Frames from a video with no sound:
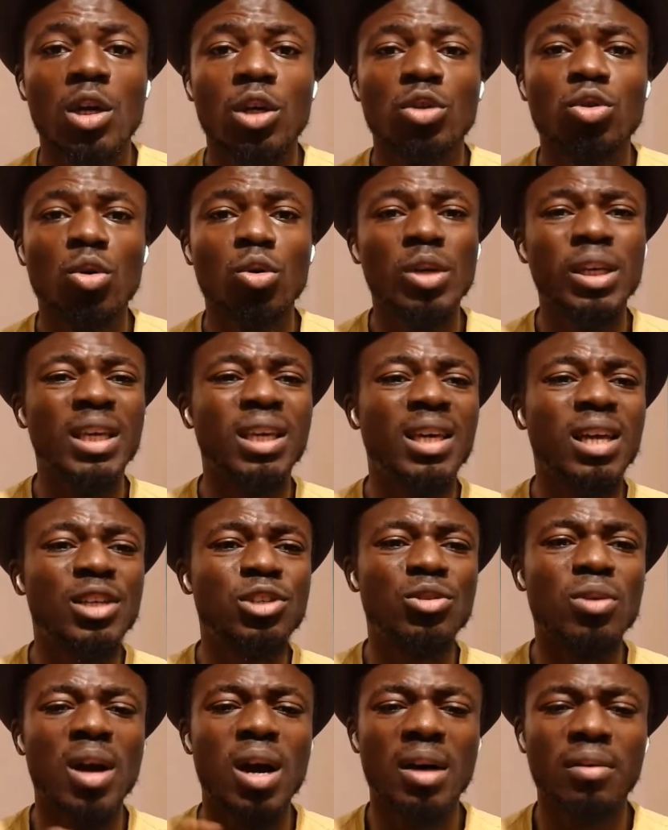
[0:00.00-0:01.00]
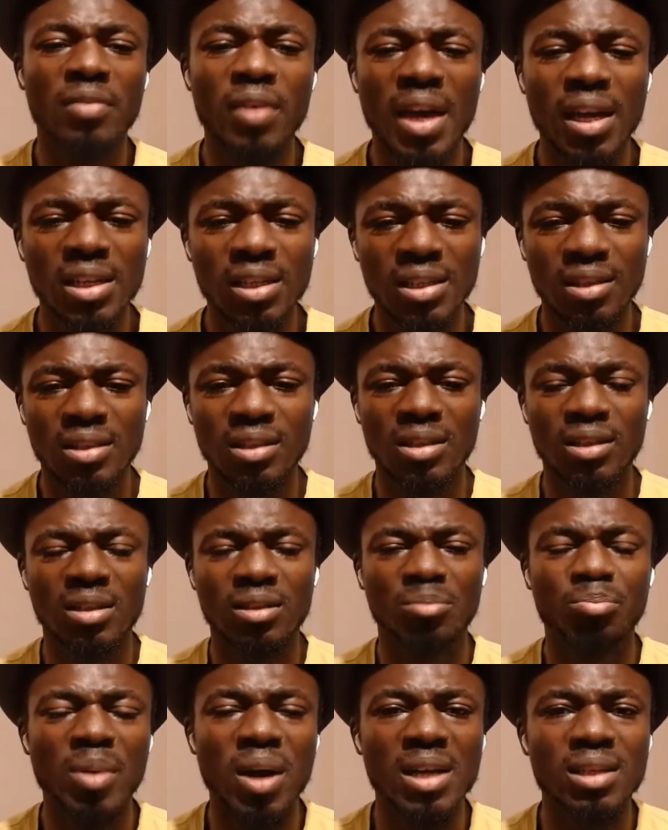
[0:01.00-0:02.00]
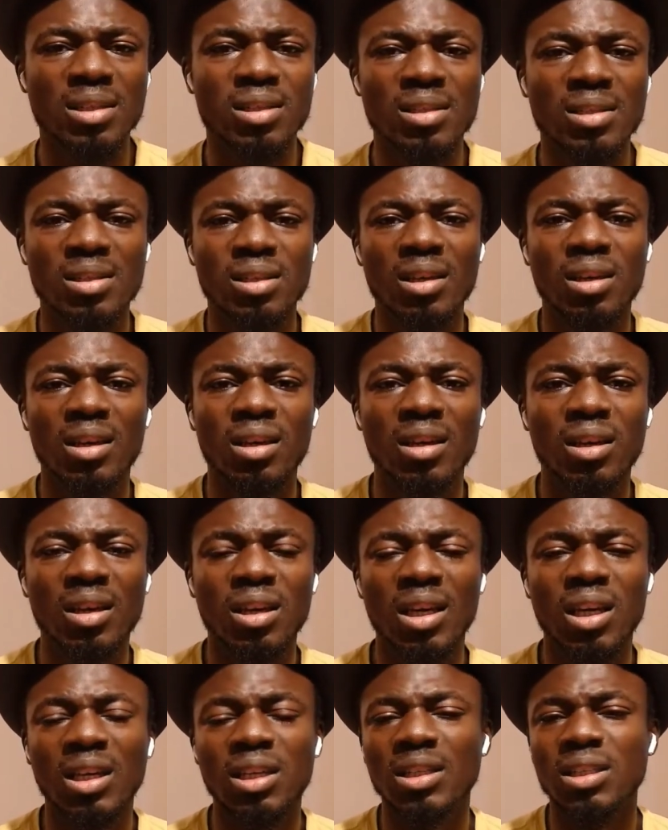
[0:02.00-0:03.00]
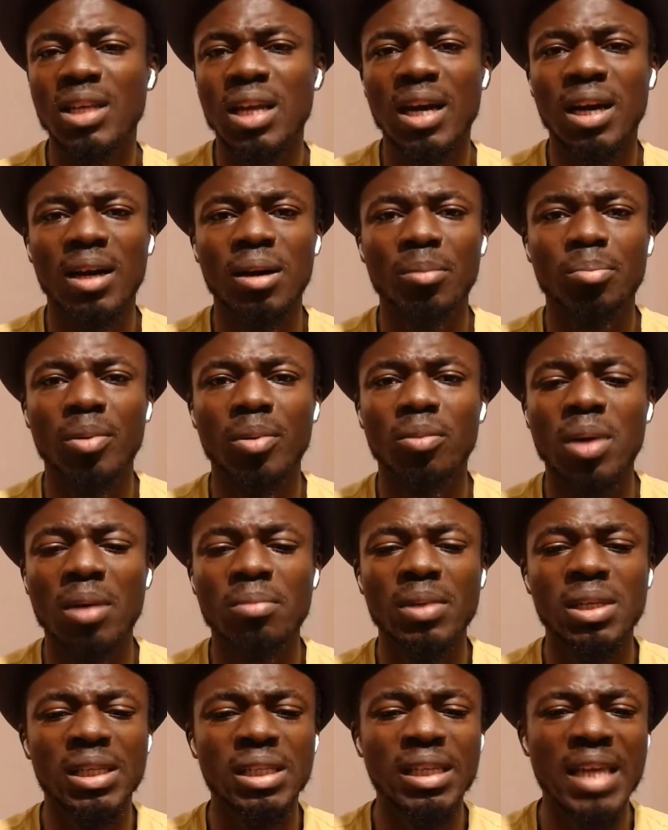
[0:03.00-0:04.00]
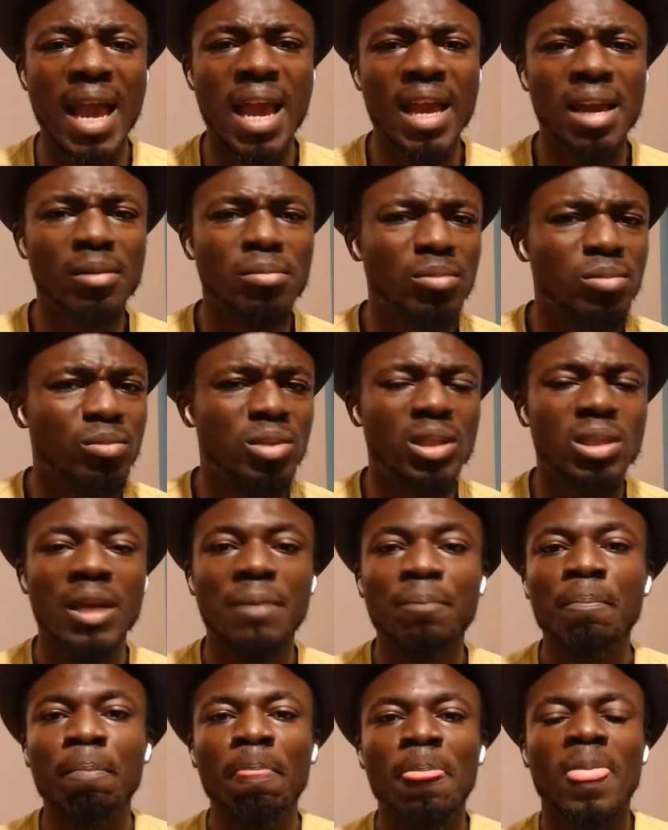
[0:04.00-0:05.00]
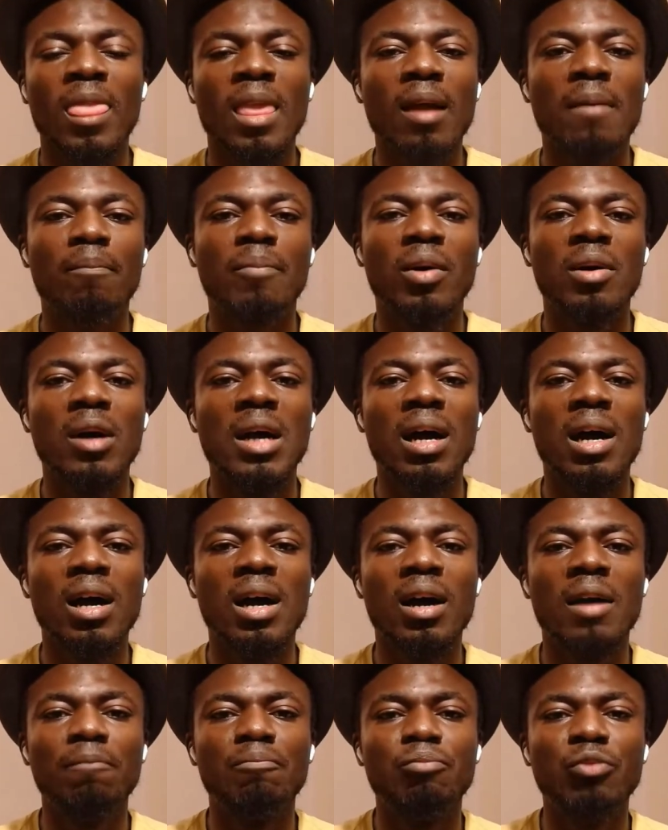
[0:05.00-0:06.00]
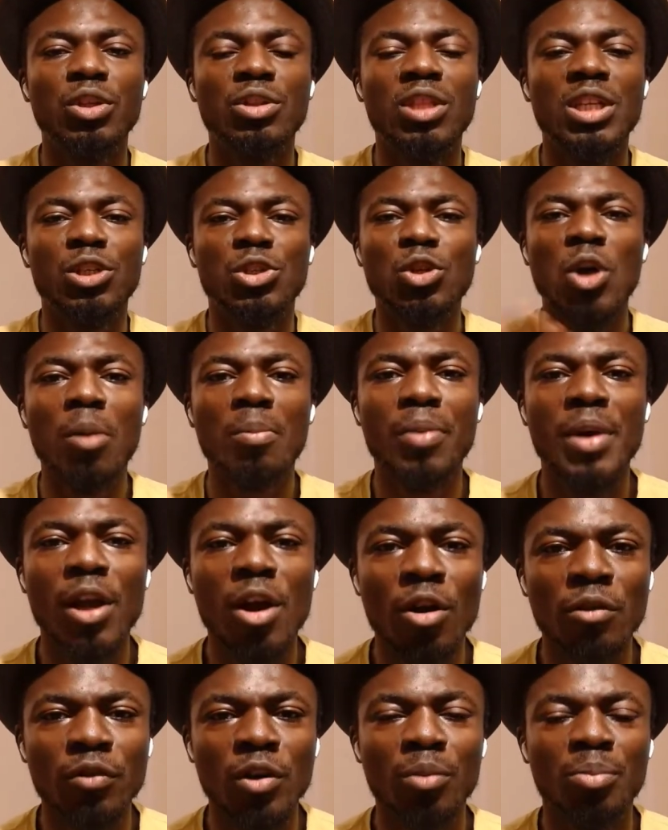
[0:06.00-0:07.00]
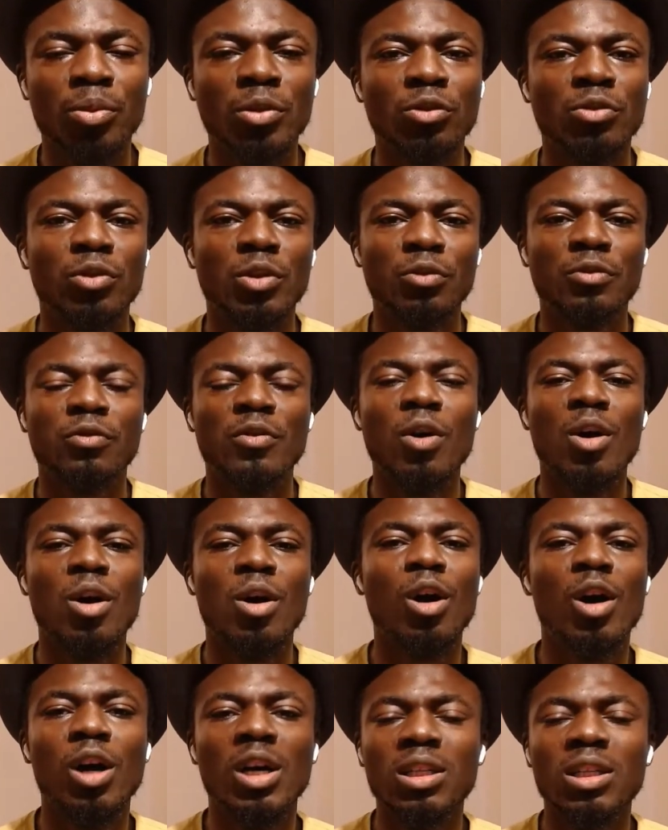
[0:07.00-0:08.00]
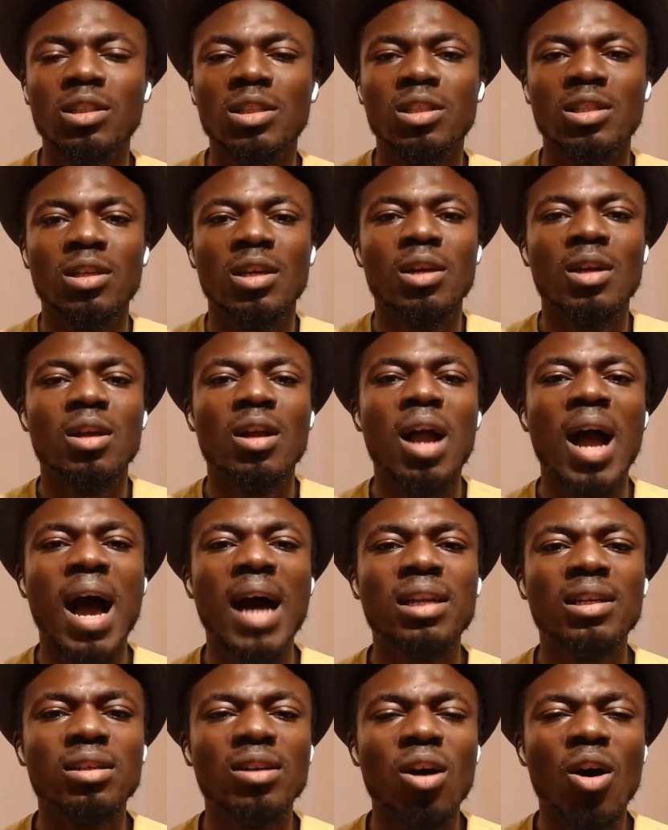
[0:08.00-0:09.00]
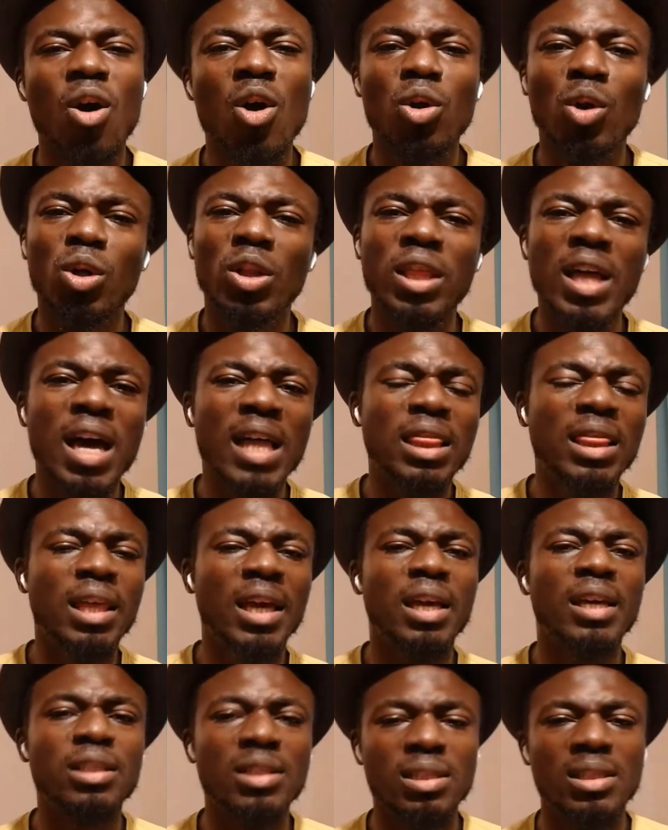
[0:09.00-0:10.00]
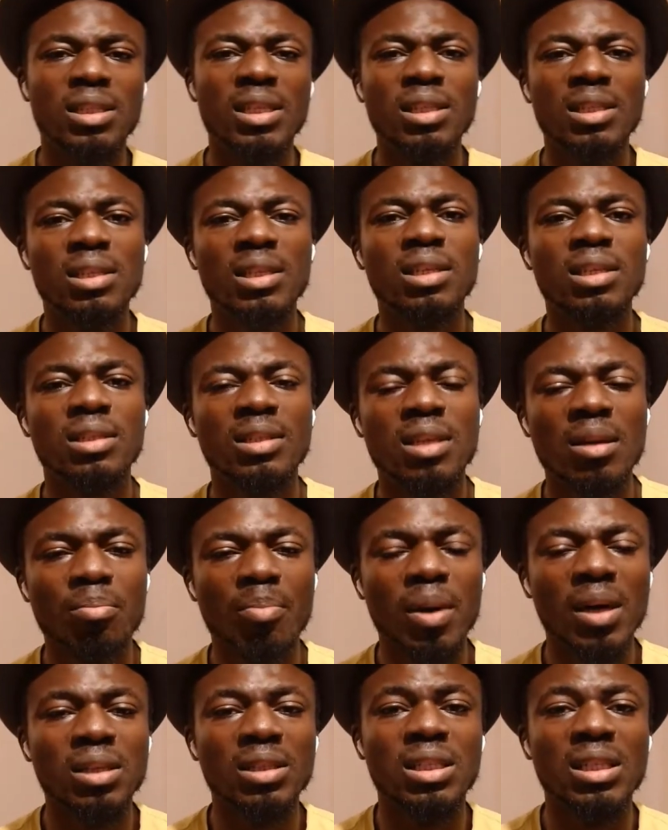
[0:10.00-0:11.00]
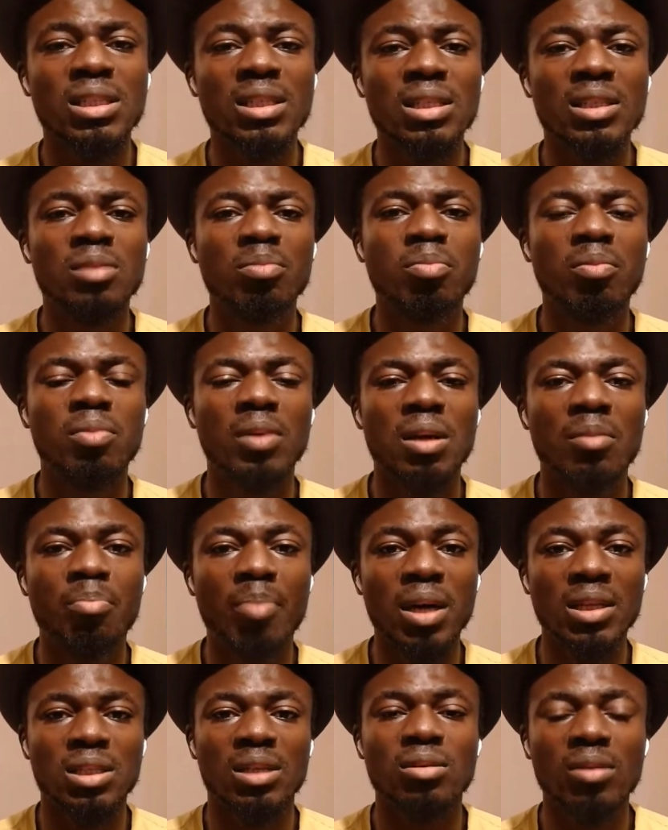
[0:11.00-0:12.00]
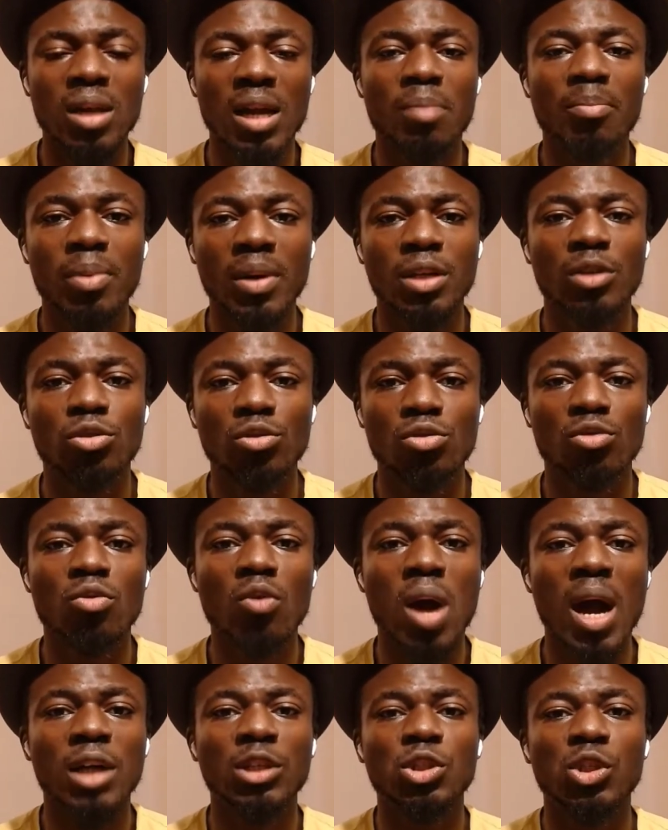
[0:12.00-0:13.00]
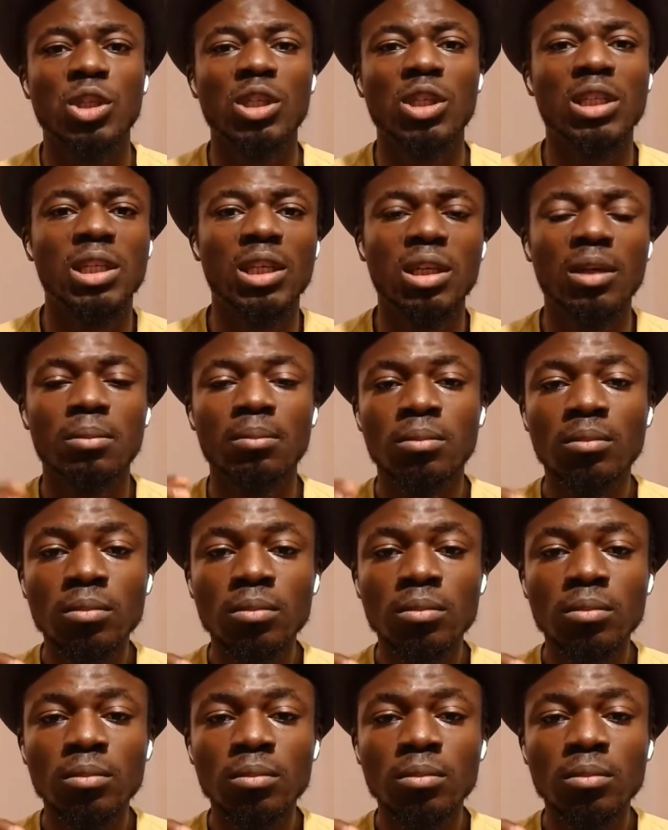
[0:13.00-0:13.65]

So in case you have any discrepancy in probably names, the summary of your proof of funds, and all other things, this is a particular place to actually